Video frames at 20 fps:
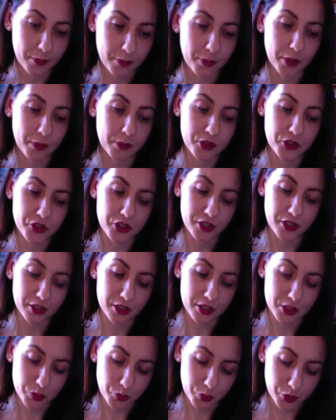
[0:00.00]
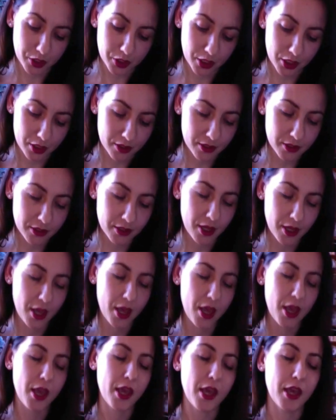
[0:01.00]
publishing this weekend.
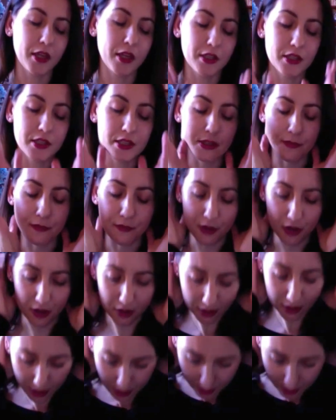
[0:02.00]
And it's a fun